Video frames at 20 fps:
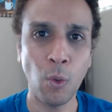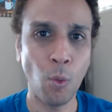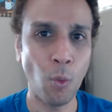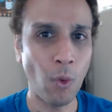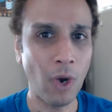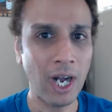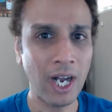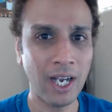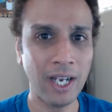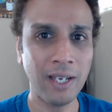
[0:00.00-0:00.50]

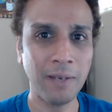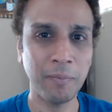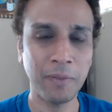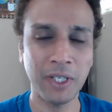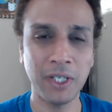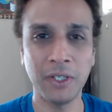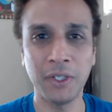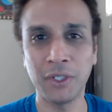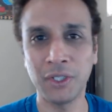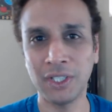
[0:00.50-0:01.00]
Why?
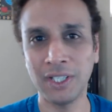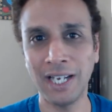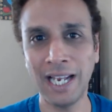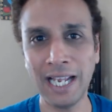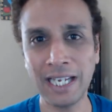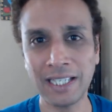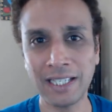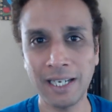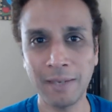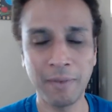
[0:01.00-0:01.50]
Because the
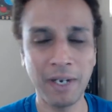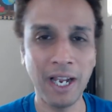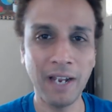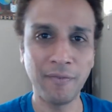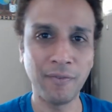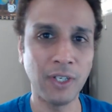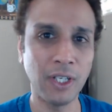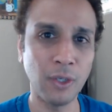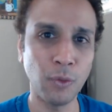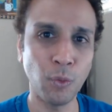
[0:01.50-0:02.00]
last time I
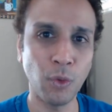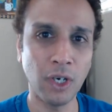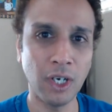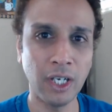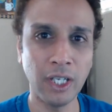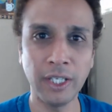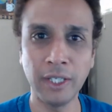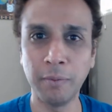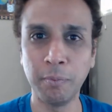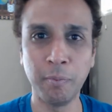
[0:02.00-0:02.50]
have done
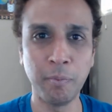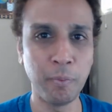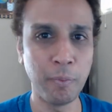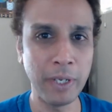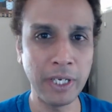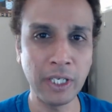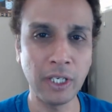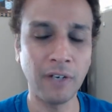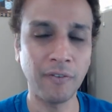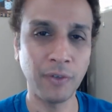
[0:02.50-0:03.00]
one,
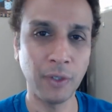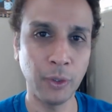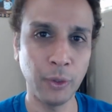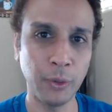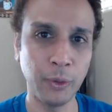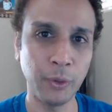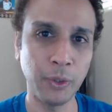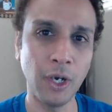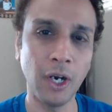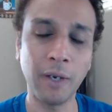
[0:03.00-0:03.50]
many of
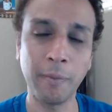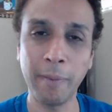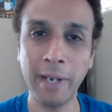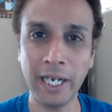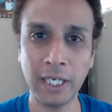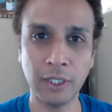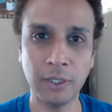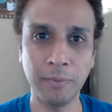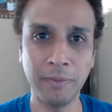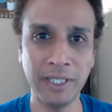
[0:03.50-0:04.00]
you got
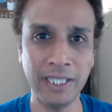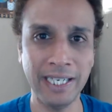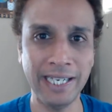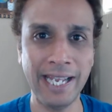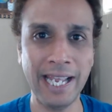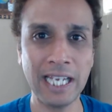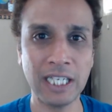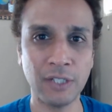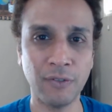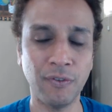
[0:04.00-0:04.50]
back to me
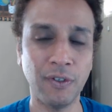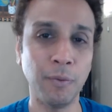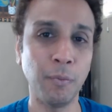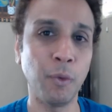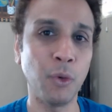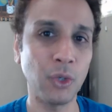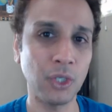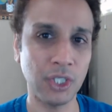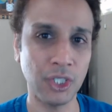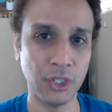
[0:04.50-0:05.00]
and asked for
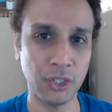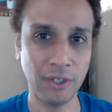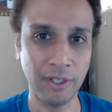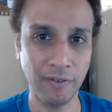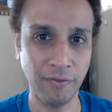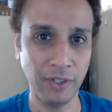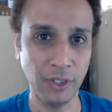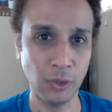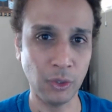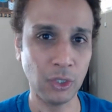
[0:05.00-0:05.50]
more such
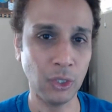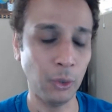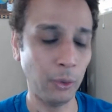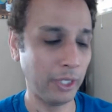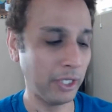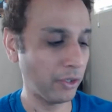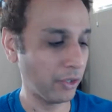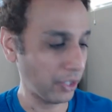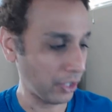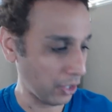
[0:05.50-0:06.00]
reviews. So
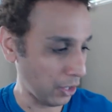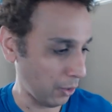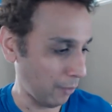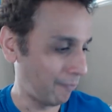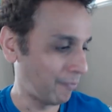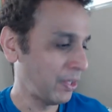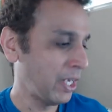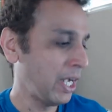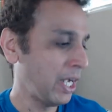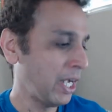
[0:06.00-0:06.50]
here you go.